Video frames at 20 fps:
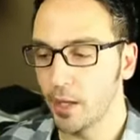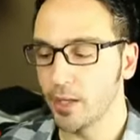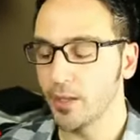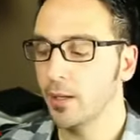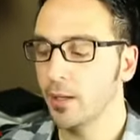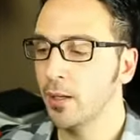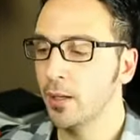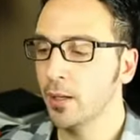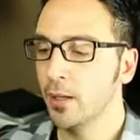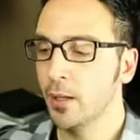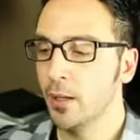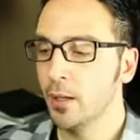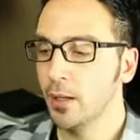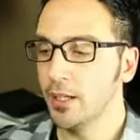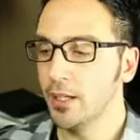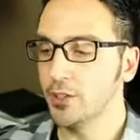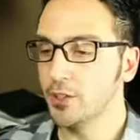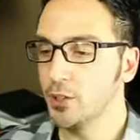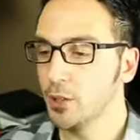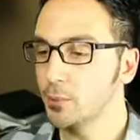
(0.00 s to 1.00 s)
But
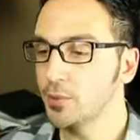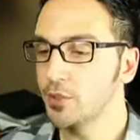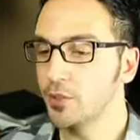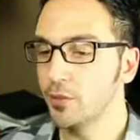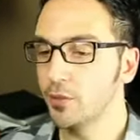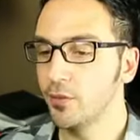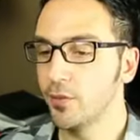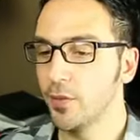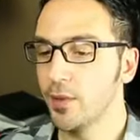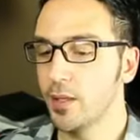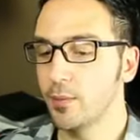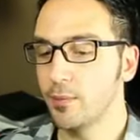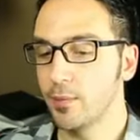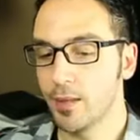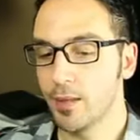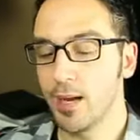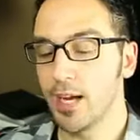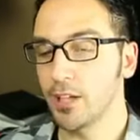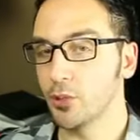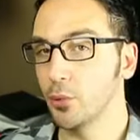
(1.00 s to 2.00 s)
in terms of the
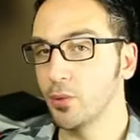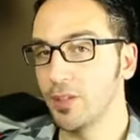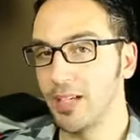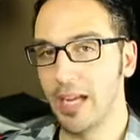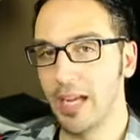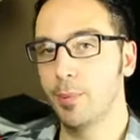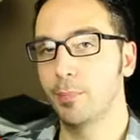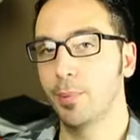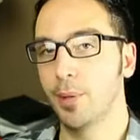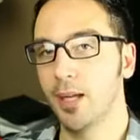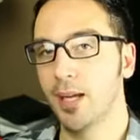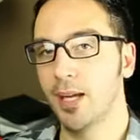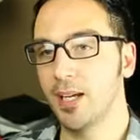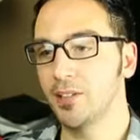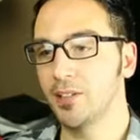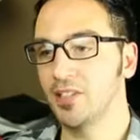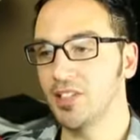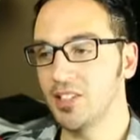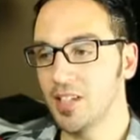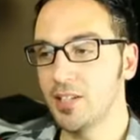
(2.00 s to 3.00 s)
actual gameplay, I
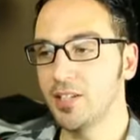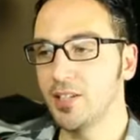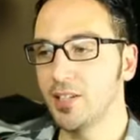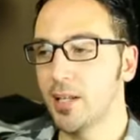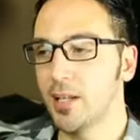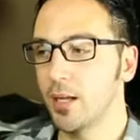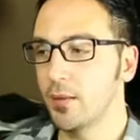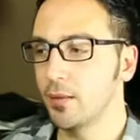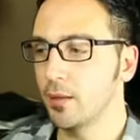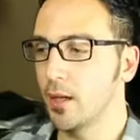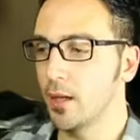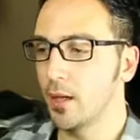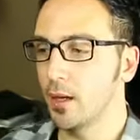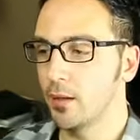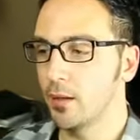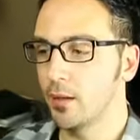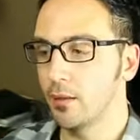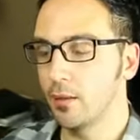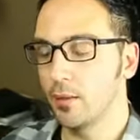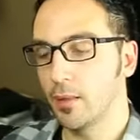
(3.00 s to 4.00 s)
can sense
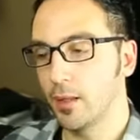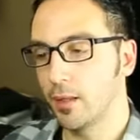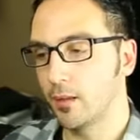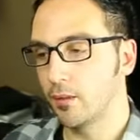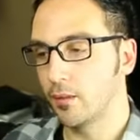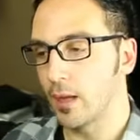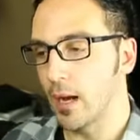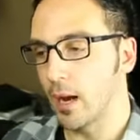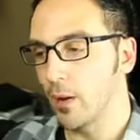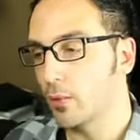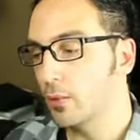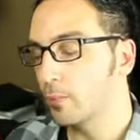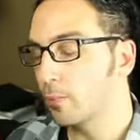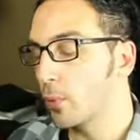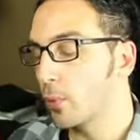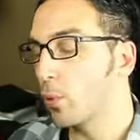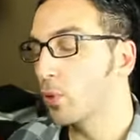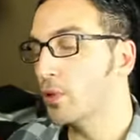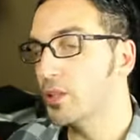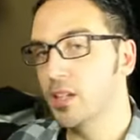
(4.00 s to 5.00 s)
that how
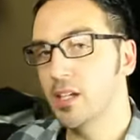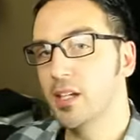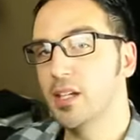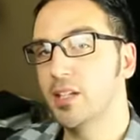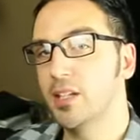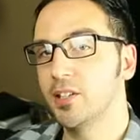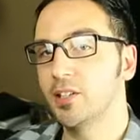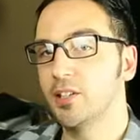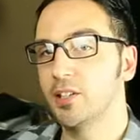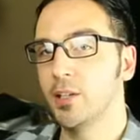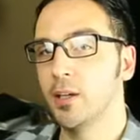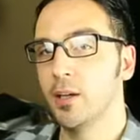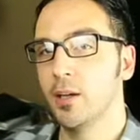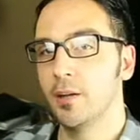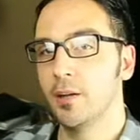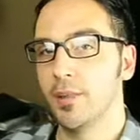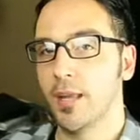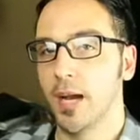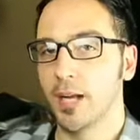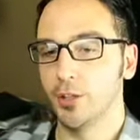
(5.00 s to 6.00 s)
important it is
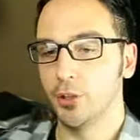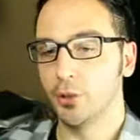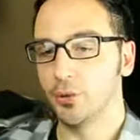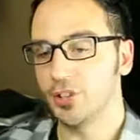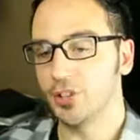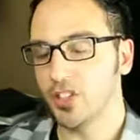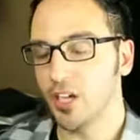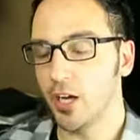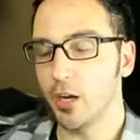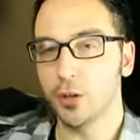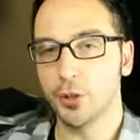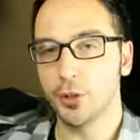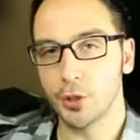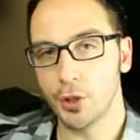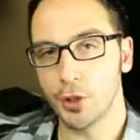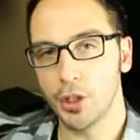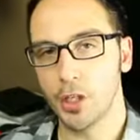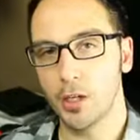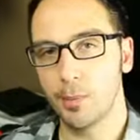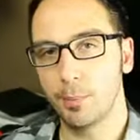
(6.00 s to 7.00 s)
that you stay
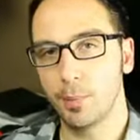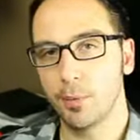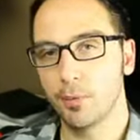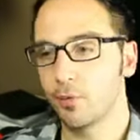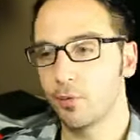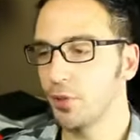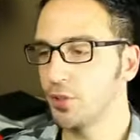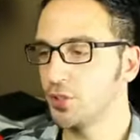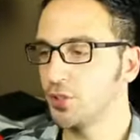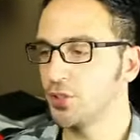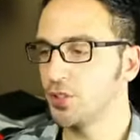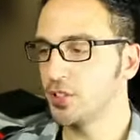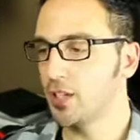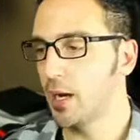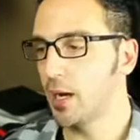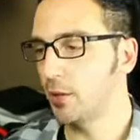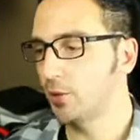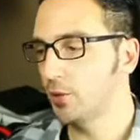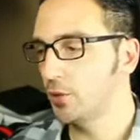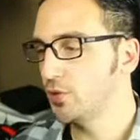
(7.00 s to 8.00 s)
your ship versus
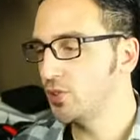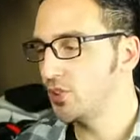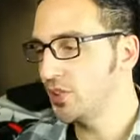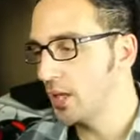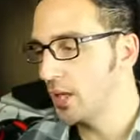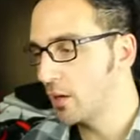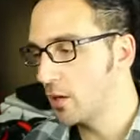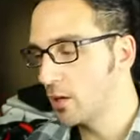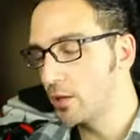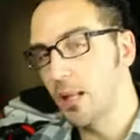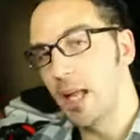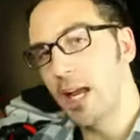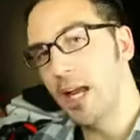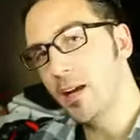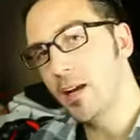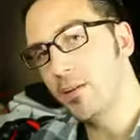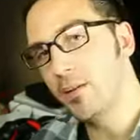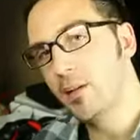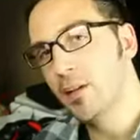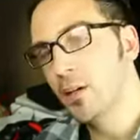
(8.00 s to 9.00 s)
how you stay on
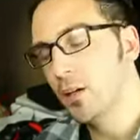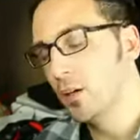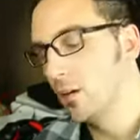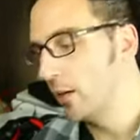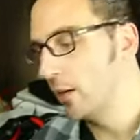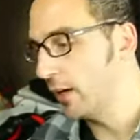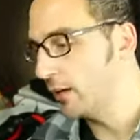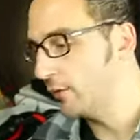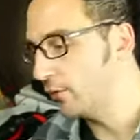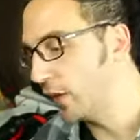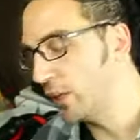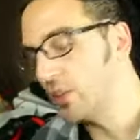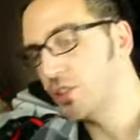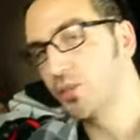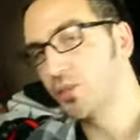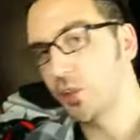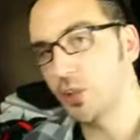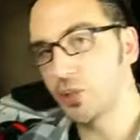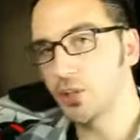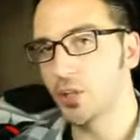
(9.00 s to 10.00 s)
land, and
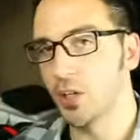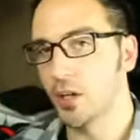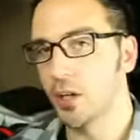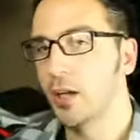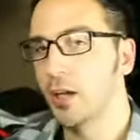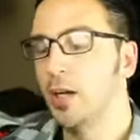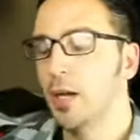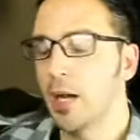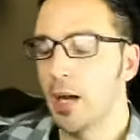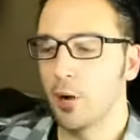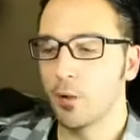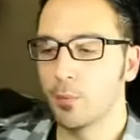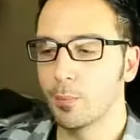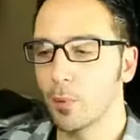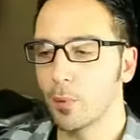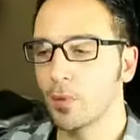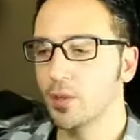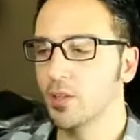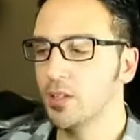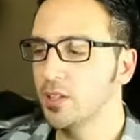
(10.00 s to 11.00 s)
vice versa. How
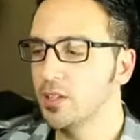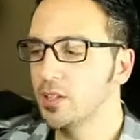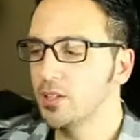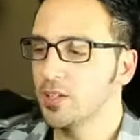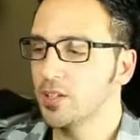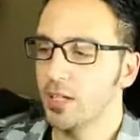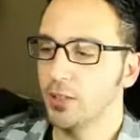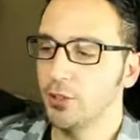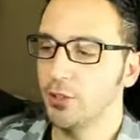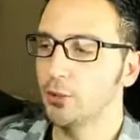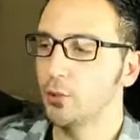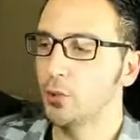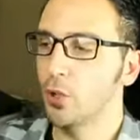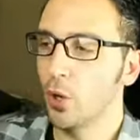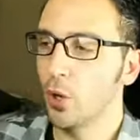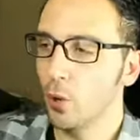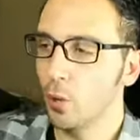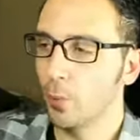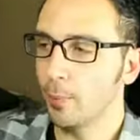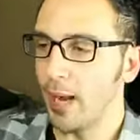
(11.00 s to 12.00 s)
important it is that you
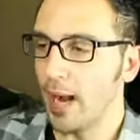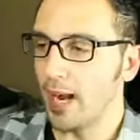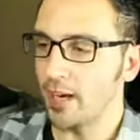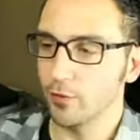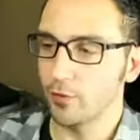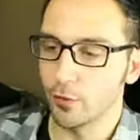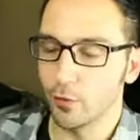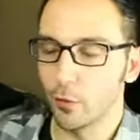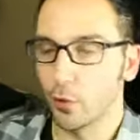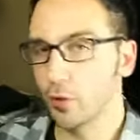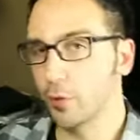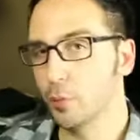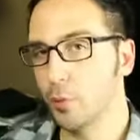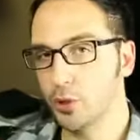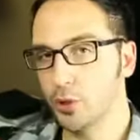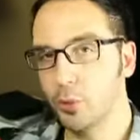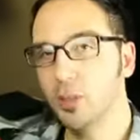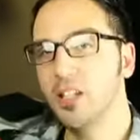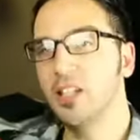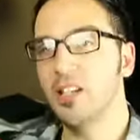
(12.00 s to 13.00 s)
go back and forth
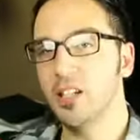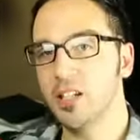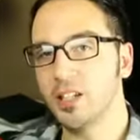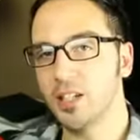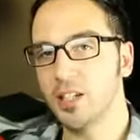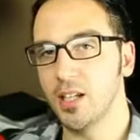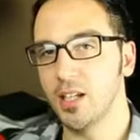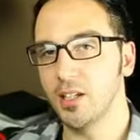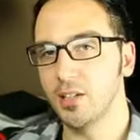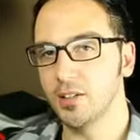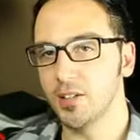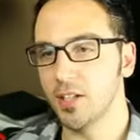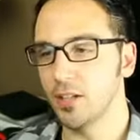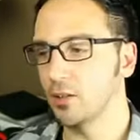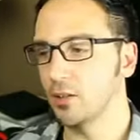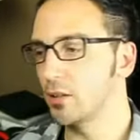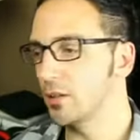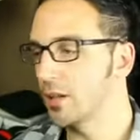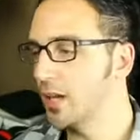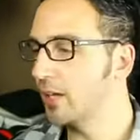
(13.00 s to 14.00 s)
between these things
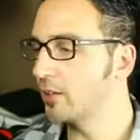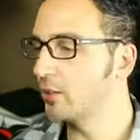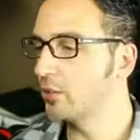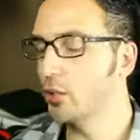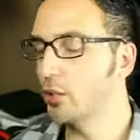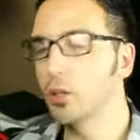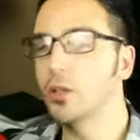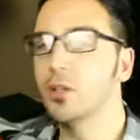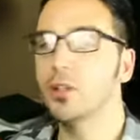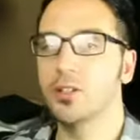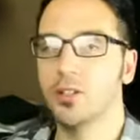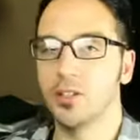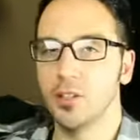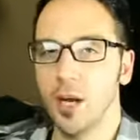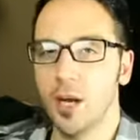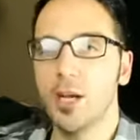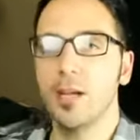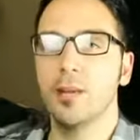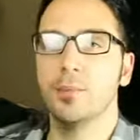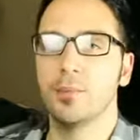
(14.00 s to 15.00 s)
and collect goods
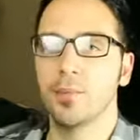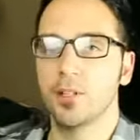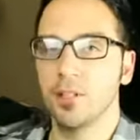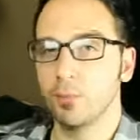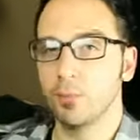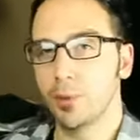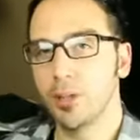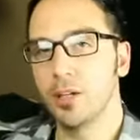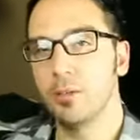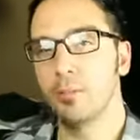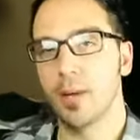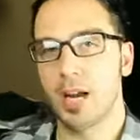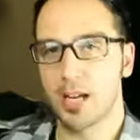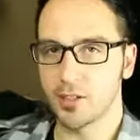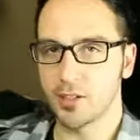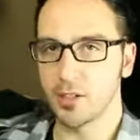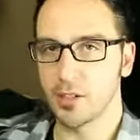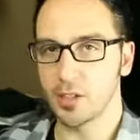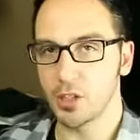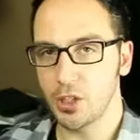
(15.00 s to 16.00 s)
and items and bring them
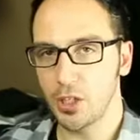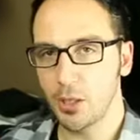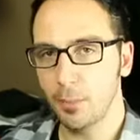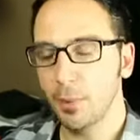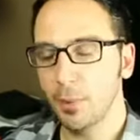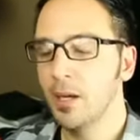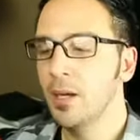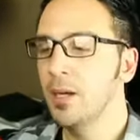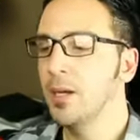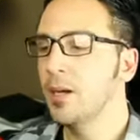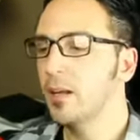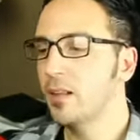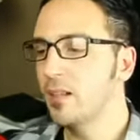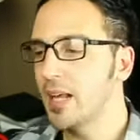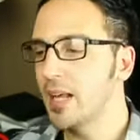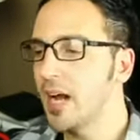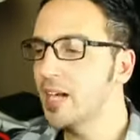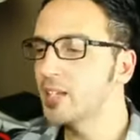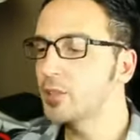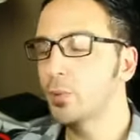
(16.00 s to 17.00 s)
back to the ship.
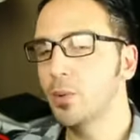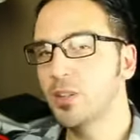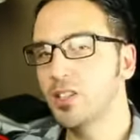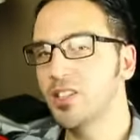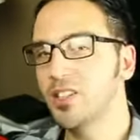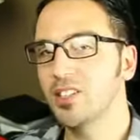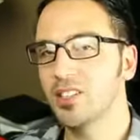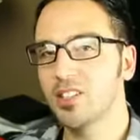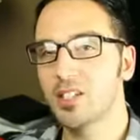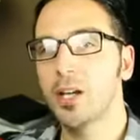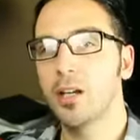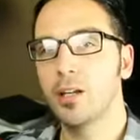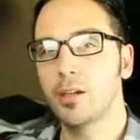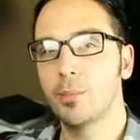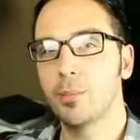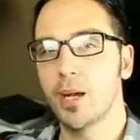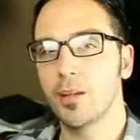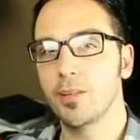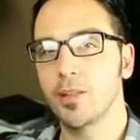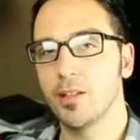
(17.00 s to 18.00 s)
That's what's exciting
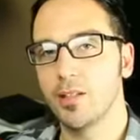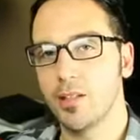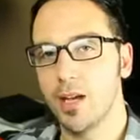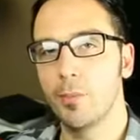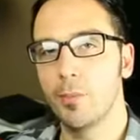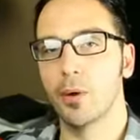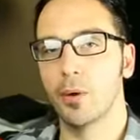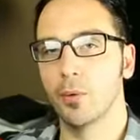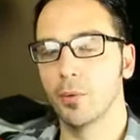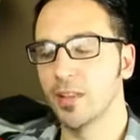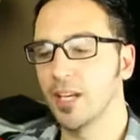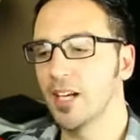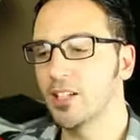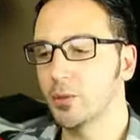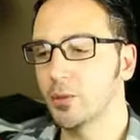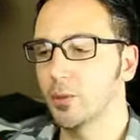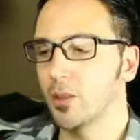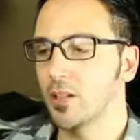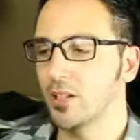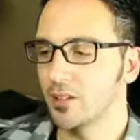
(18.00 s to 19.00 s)
about the demo, and
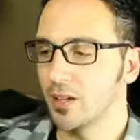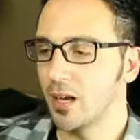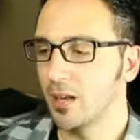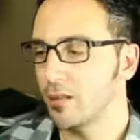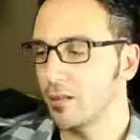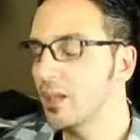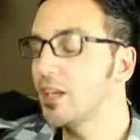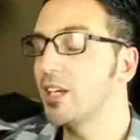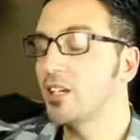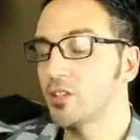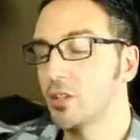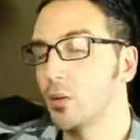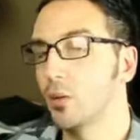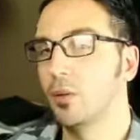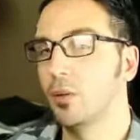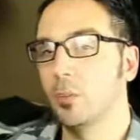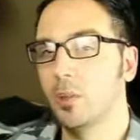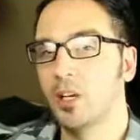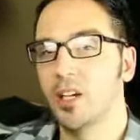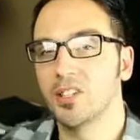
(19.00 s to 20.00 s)
that's what I think is
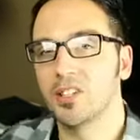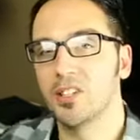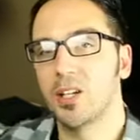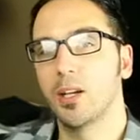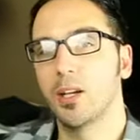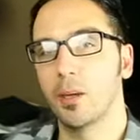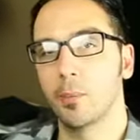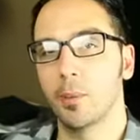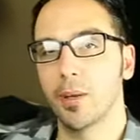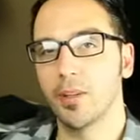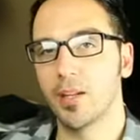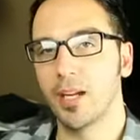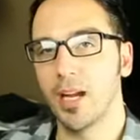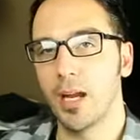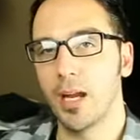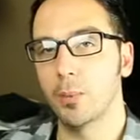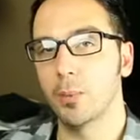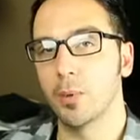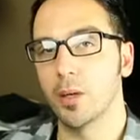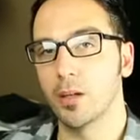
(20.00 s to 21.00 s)
going to be exciting about the
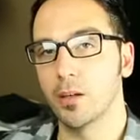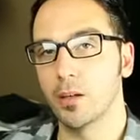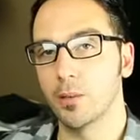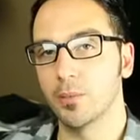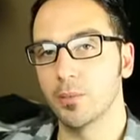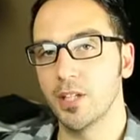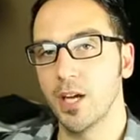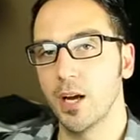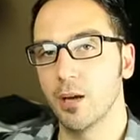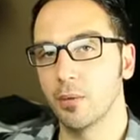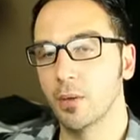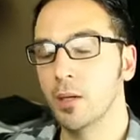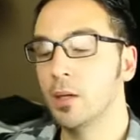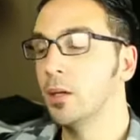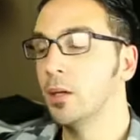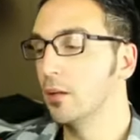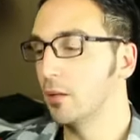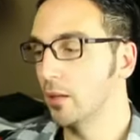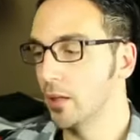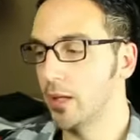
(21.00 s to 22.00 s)
game when it comes out
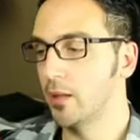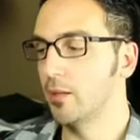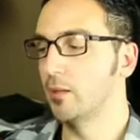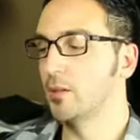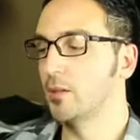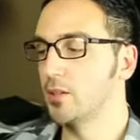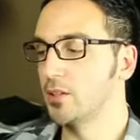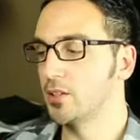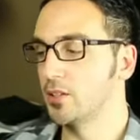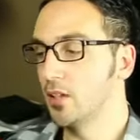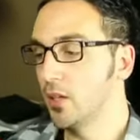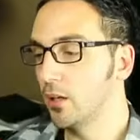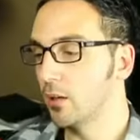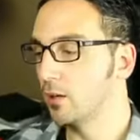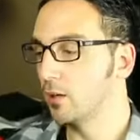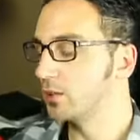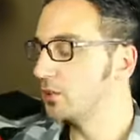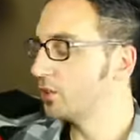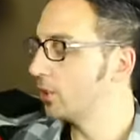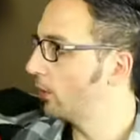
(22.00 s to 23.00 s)
later this
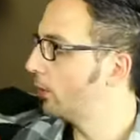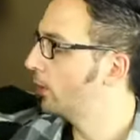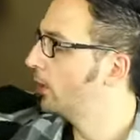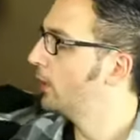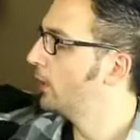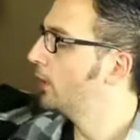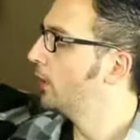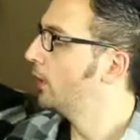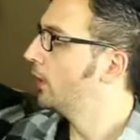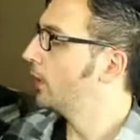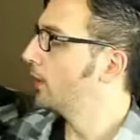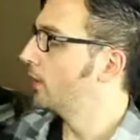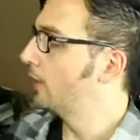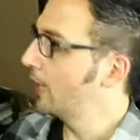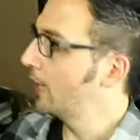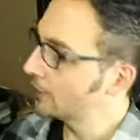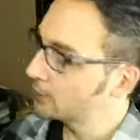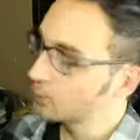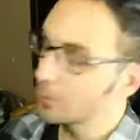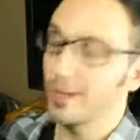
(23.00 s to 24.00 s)
year. So
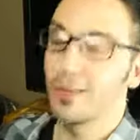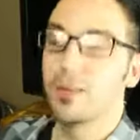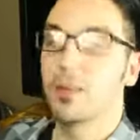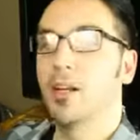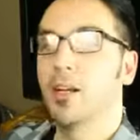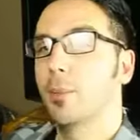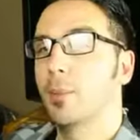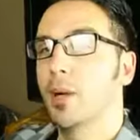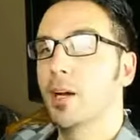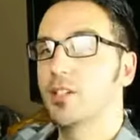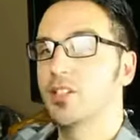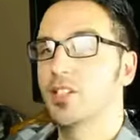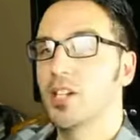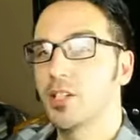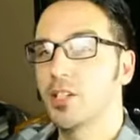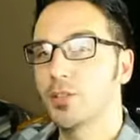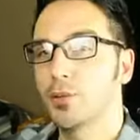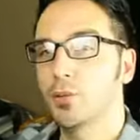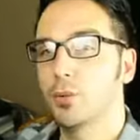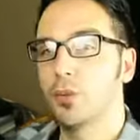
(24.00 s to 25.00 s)
that's what I think about
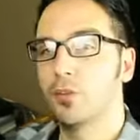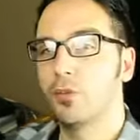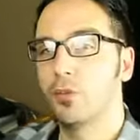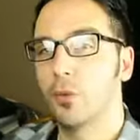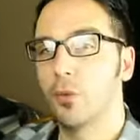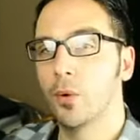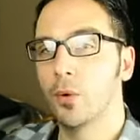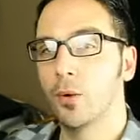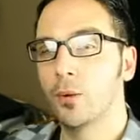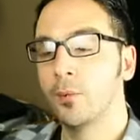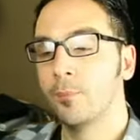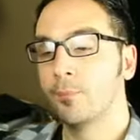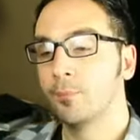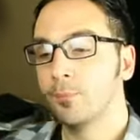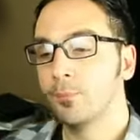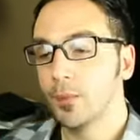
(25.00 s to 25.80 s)
Assassin's Creed 4.